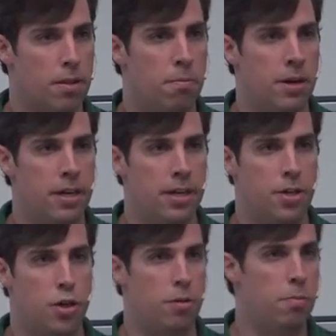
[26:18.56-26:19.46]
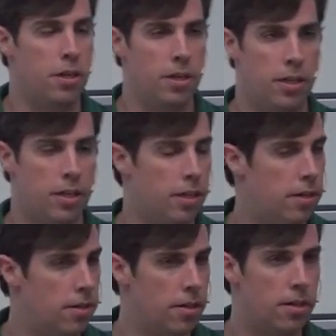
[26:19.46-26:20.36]
But it should be,
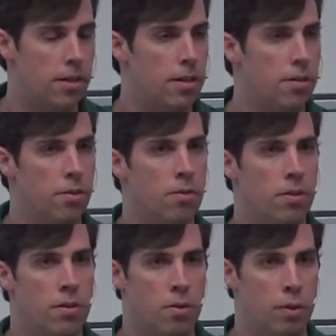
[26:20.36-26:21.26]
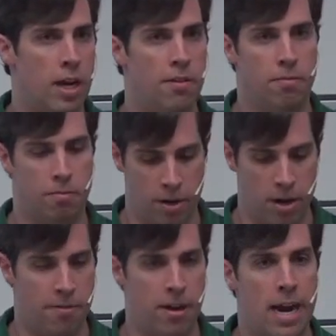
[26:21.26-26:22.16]
we have
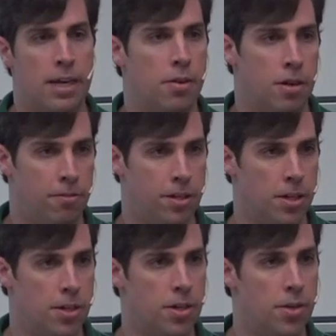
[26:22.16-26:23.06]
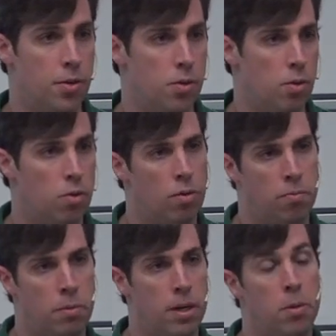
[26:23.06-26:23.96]
accurate enough physics to do
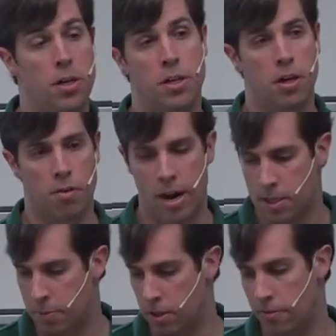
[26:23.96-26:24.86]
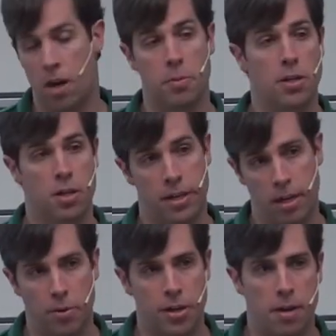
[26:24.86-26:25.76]
manipulation and grasping of objects on
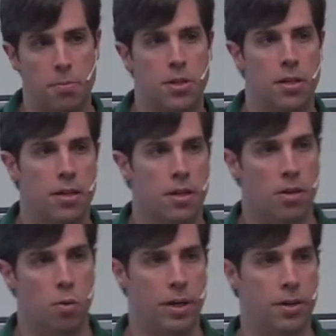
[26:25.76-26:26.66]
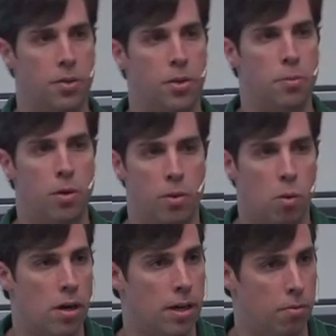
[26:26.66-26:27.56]
tabletops. But we can do humanoid
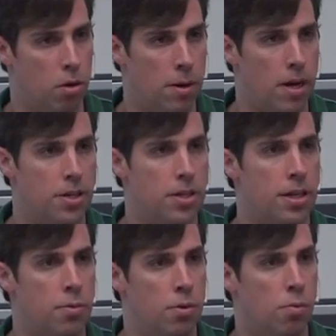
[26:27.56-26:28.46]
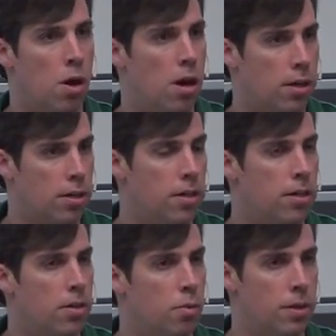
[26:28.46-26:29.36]
walking robots that will walk
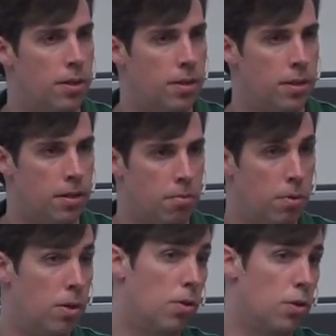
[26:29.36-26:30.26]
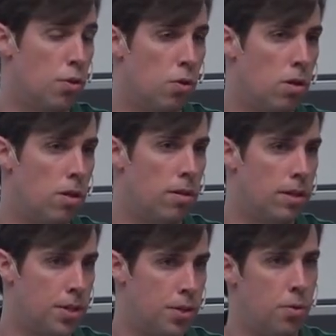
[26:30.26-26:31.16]
with the real controller
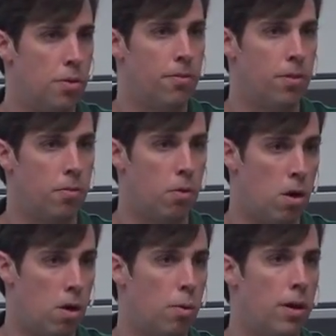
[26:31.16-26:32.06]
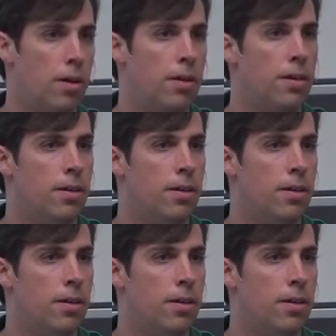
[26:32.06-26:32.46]
that's tuned for the hardware,